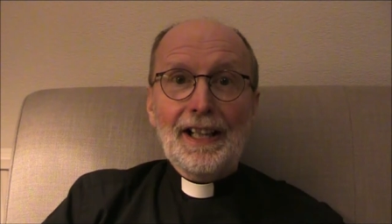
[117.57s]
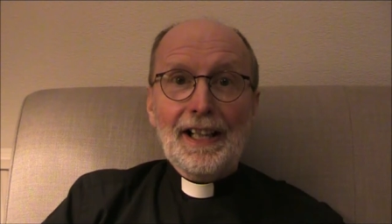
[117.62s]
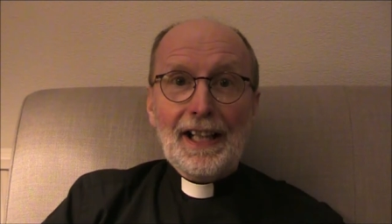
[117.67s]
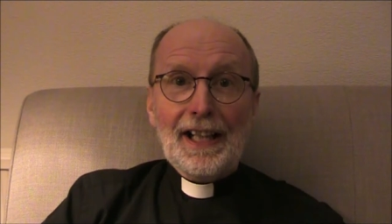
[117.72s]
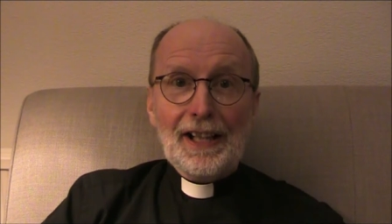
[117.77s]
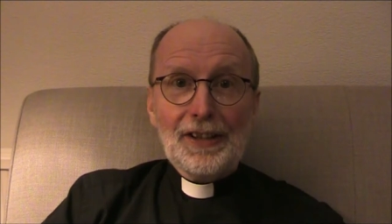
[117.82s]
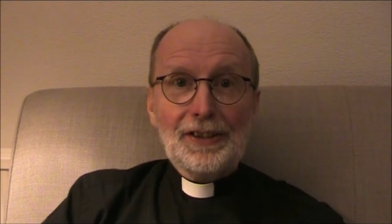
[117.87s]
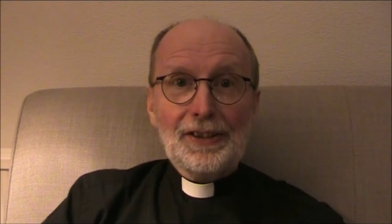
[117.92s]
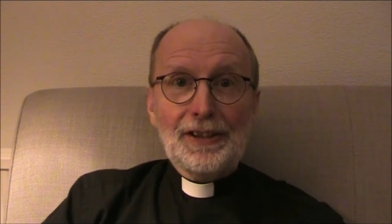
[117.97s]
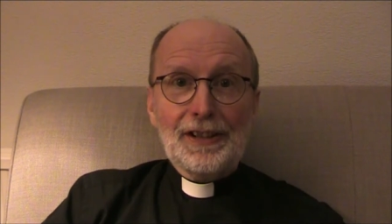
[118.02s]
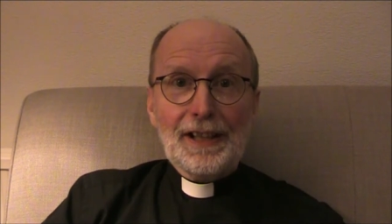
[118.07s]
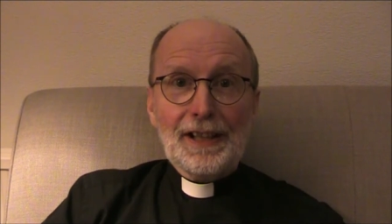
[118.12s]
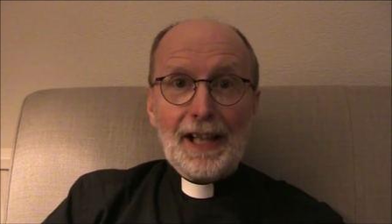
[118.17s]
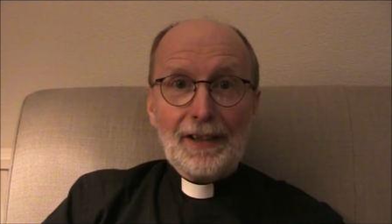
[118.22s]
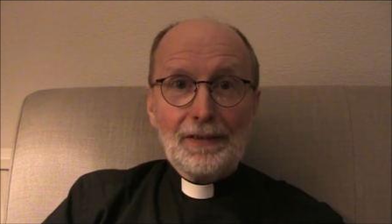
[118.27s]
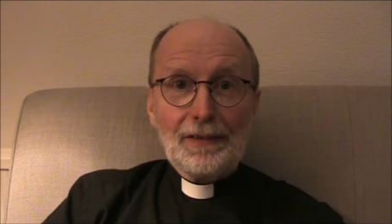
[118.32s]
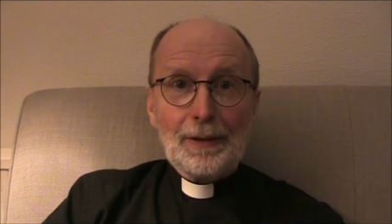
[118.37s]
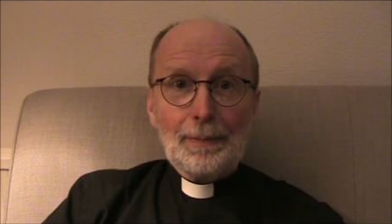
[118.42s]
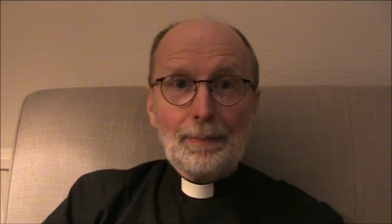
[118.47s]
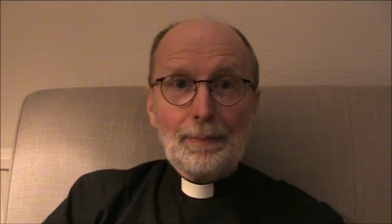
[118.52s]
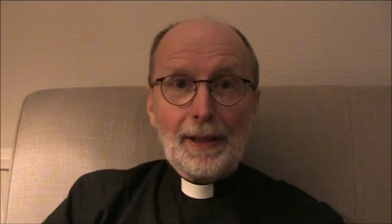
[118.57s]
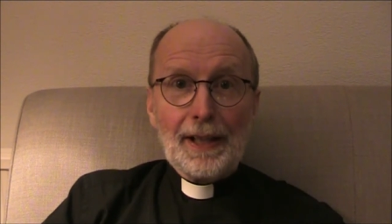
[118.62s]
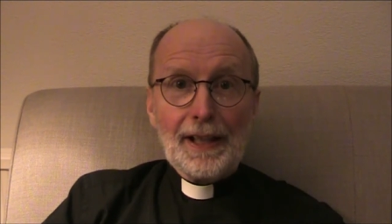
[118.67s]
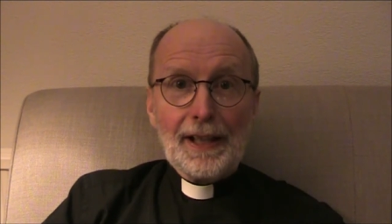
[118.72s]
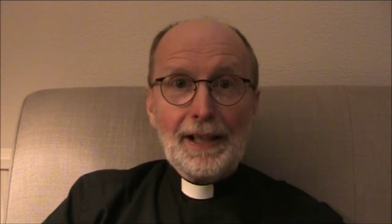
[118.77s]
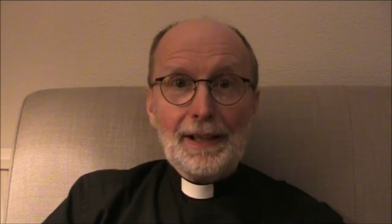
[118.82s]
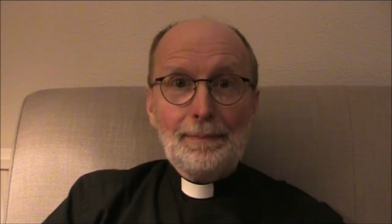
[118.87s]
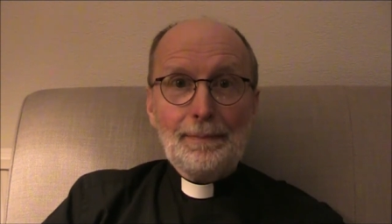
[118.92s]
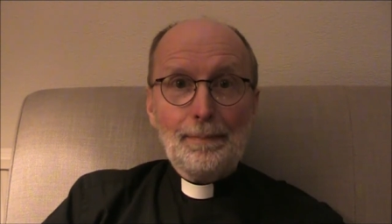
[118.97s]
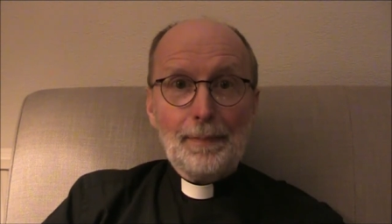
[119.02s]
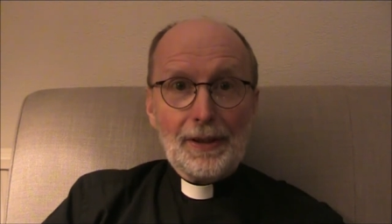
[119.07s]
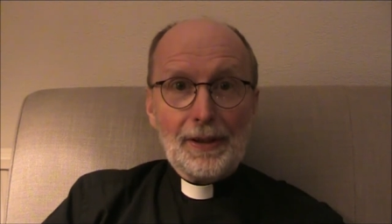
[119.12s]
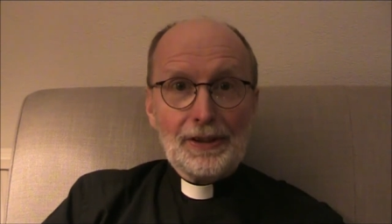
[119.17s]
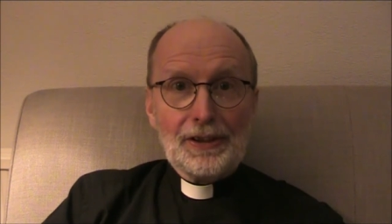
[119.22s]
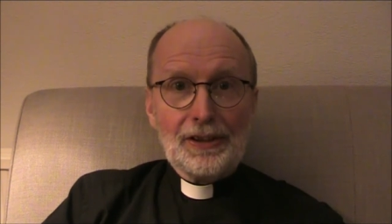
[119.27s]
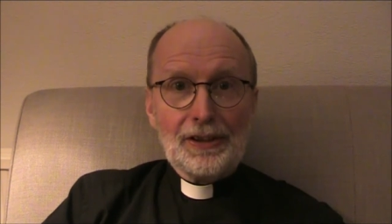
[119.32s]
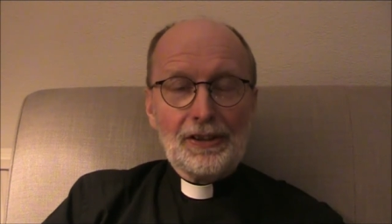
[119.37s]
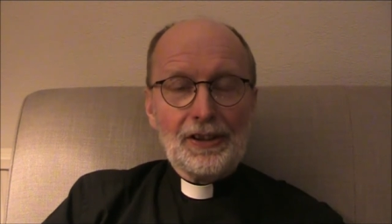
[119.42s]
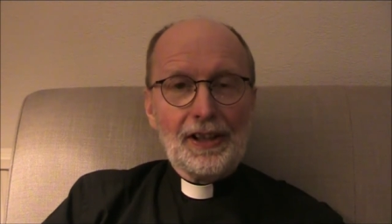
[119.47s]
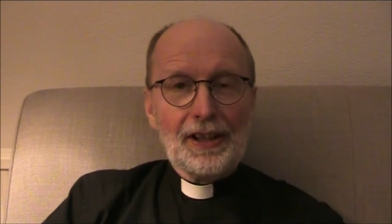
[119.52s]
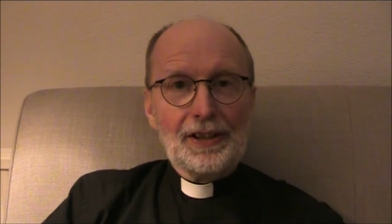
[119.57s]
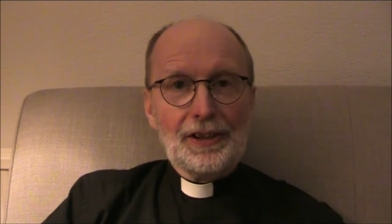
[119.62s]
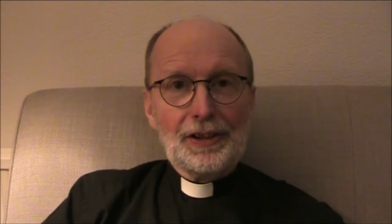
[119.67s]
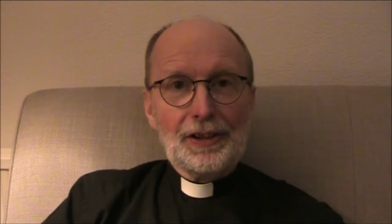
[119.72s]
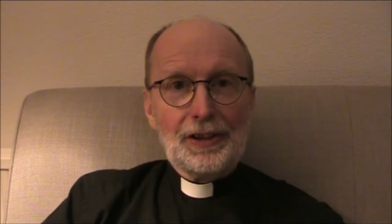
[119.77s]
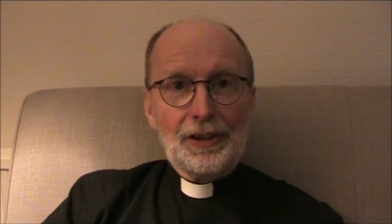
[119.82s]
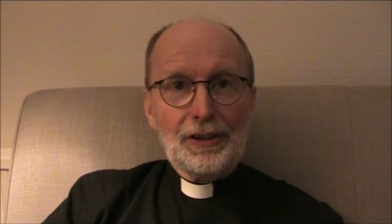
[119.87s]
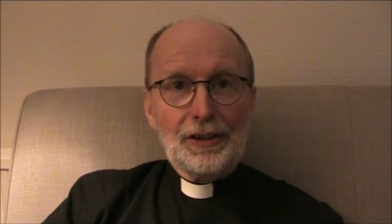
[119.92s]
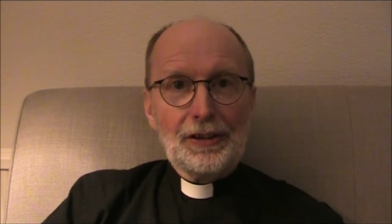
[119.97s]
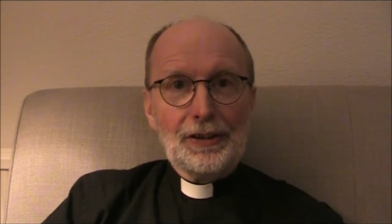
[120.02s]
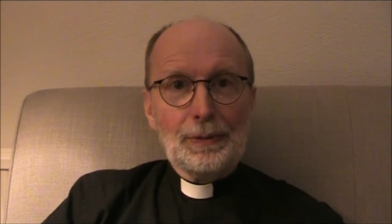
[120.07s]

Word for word: is never pay much attention